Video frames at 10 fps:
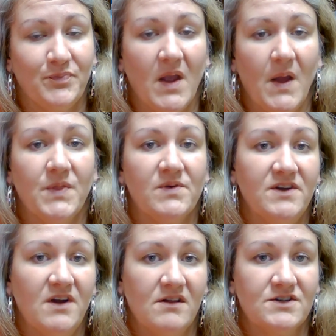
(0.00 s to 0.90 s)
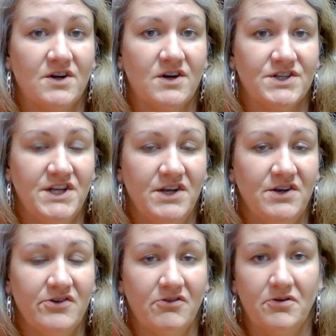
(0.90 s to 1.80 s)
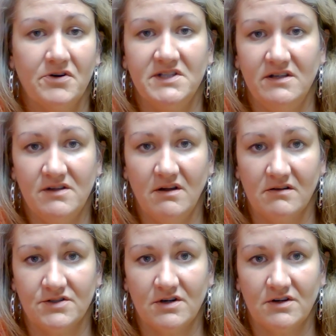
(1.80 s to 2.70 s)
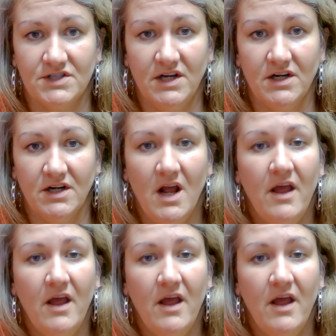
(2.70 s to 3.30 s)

A $3 charge here or a $10 charge here